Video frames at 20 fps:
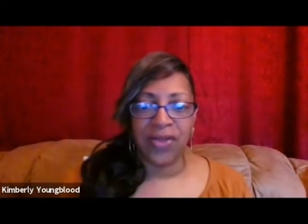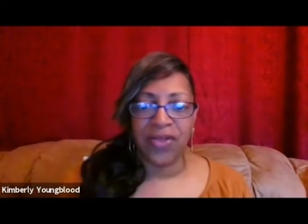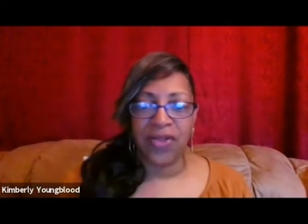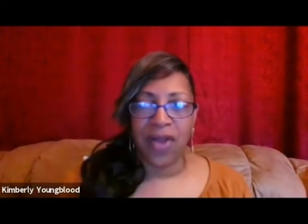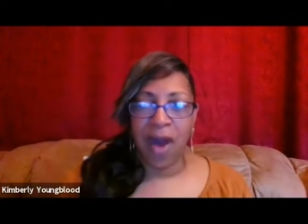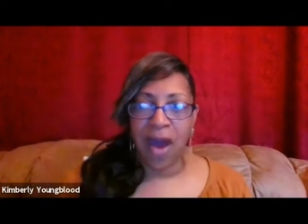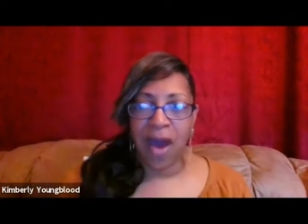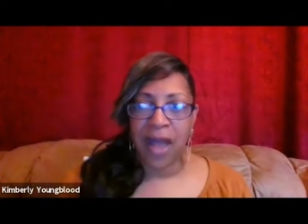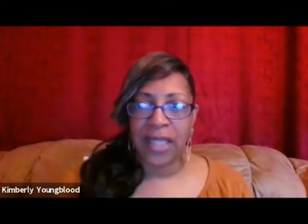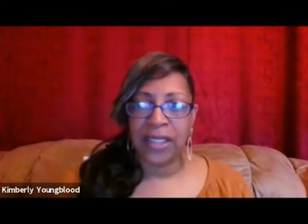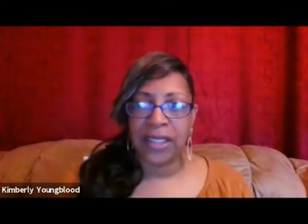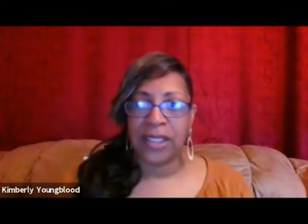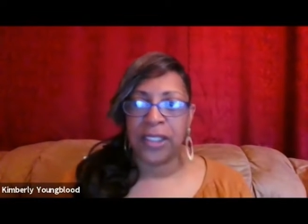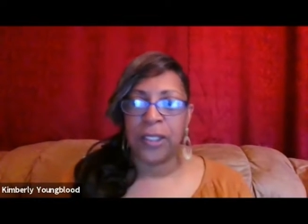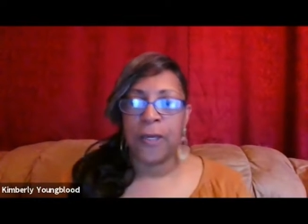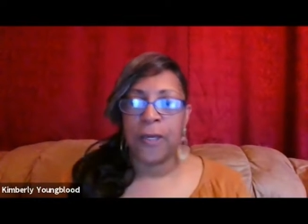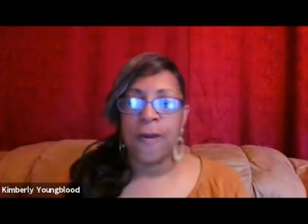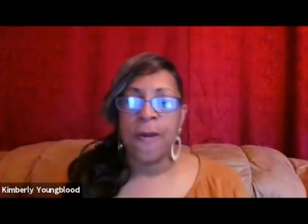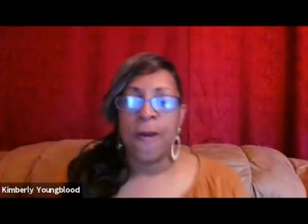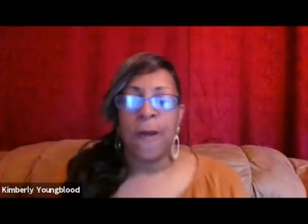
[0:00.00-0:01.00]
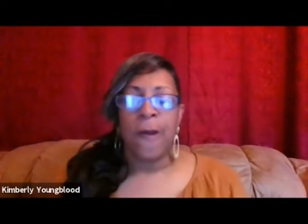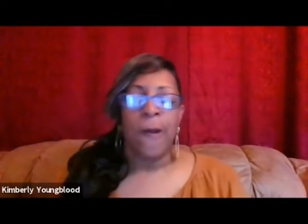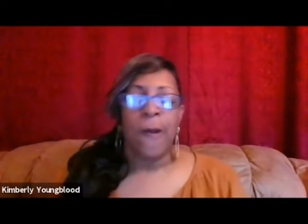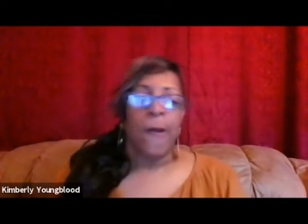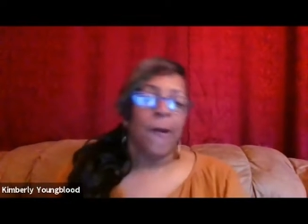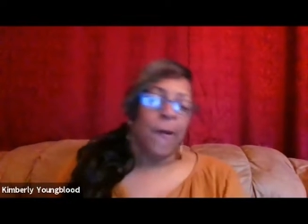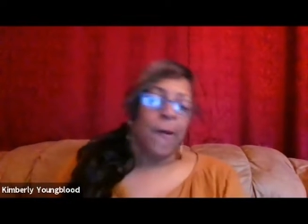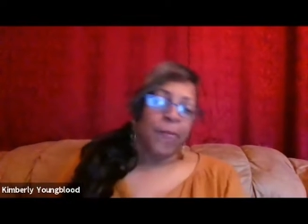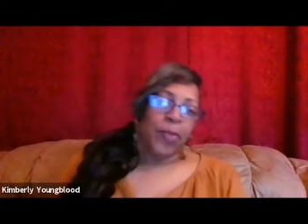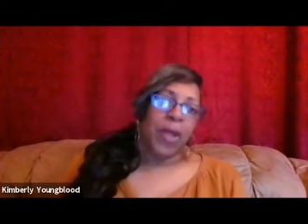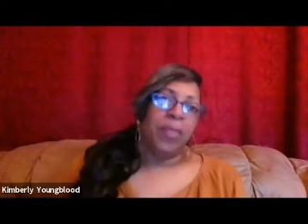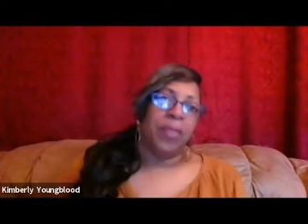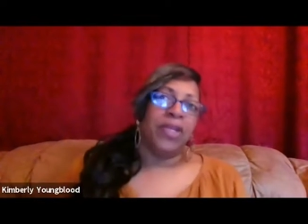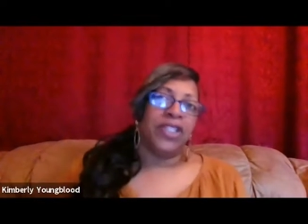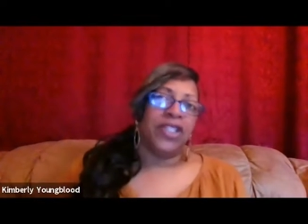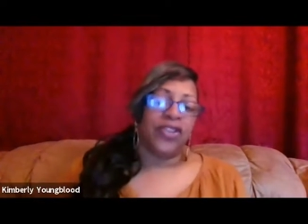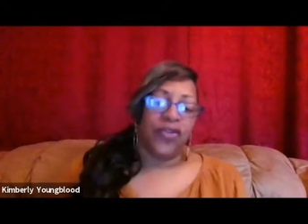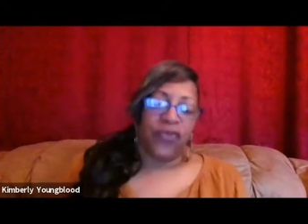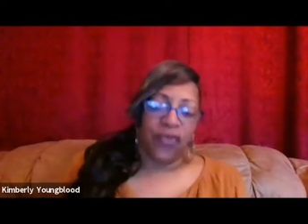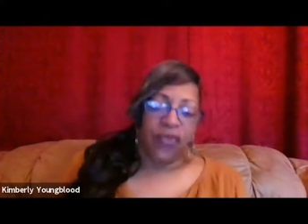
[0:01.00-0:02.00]
thoughts.
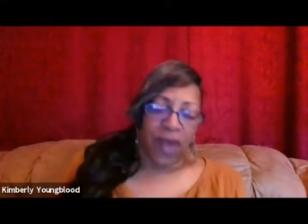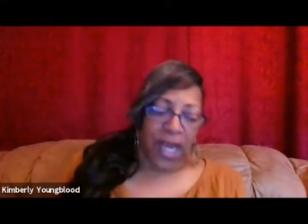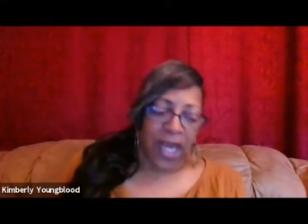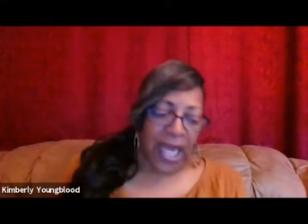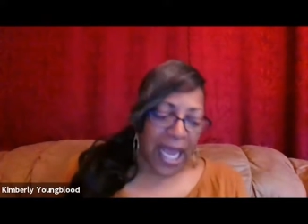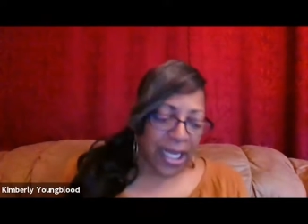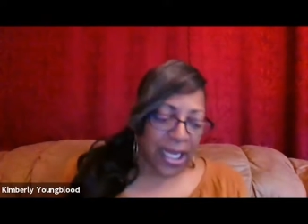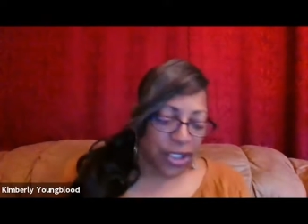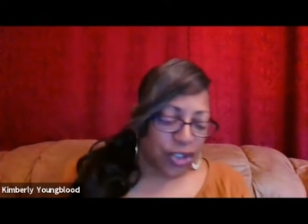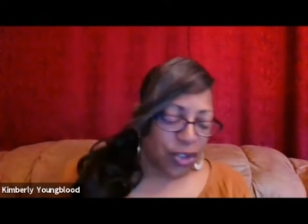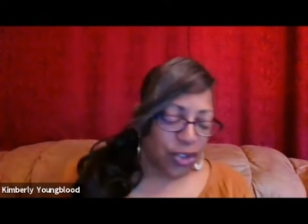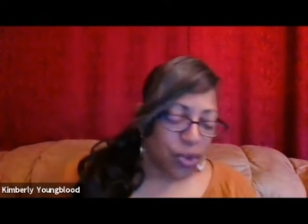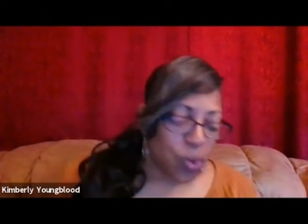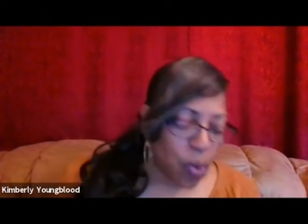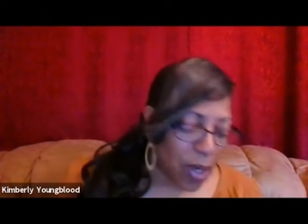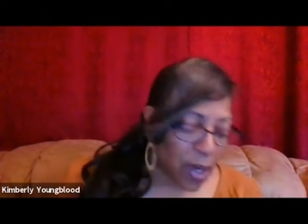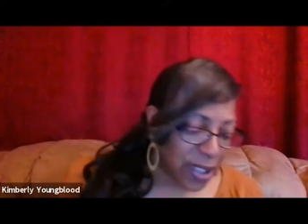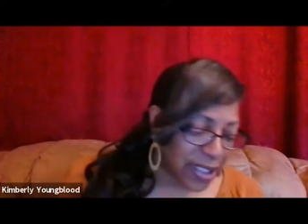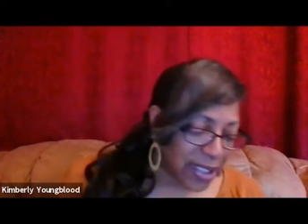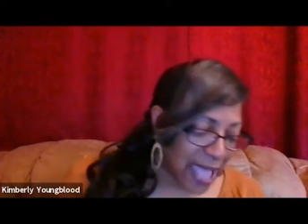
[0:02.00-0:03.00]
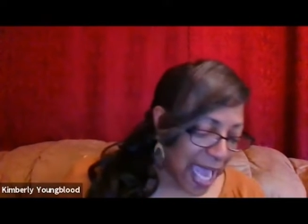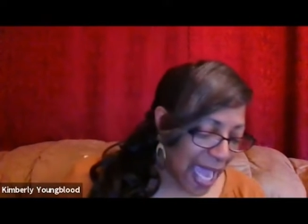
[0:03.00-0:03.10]
Mr. Freddie, I do want to